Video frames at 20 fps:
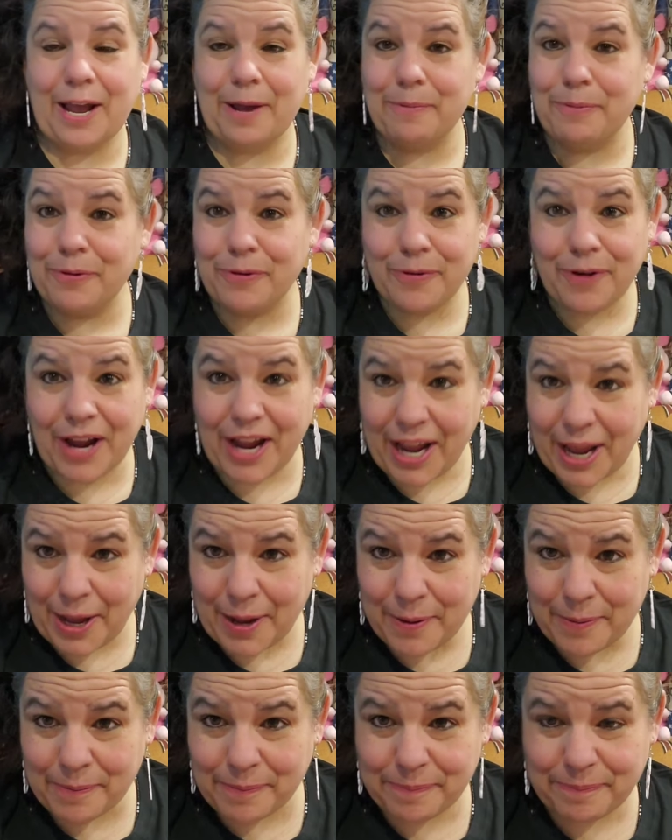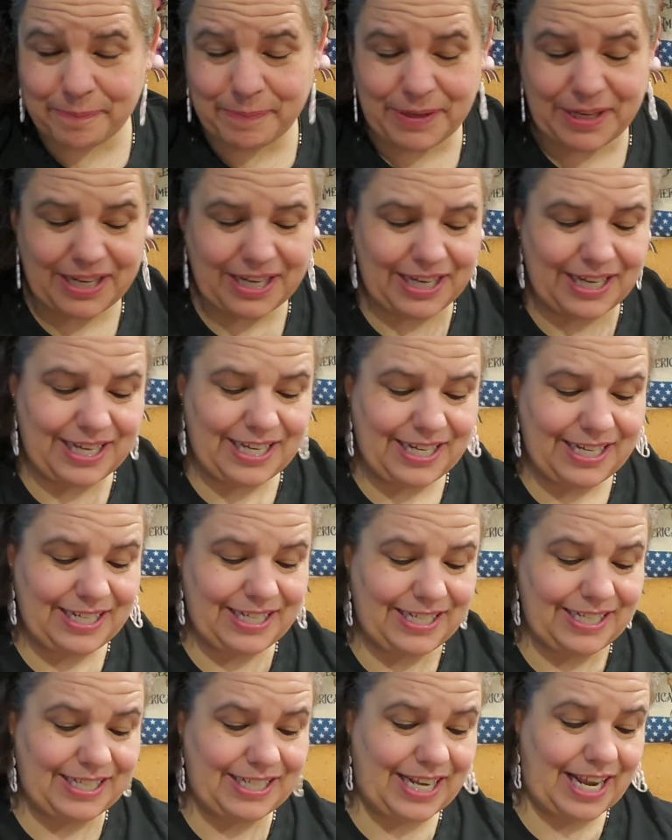am who I am
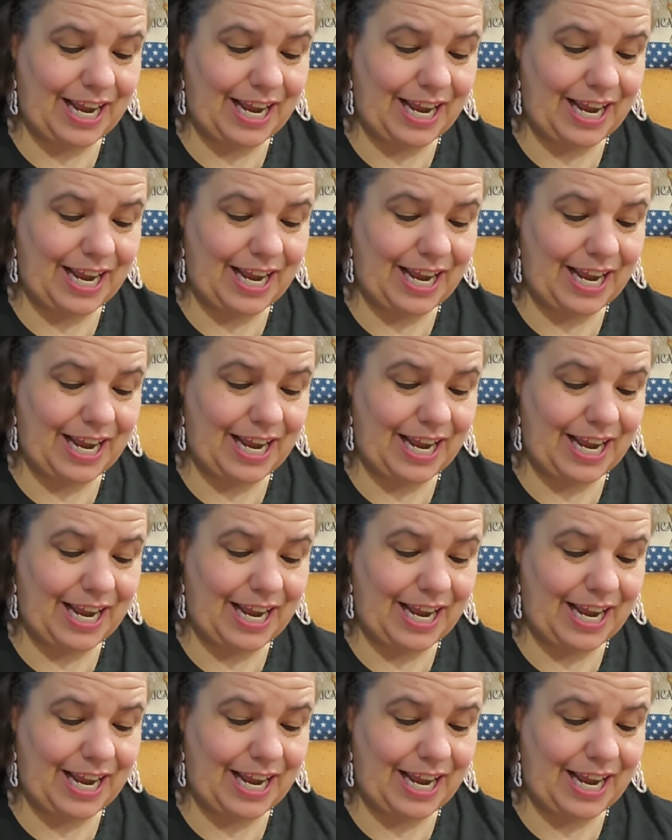because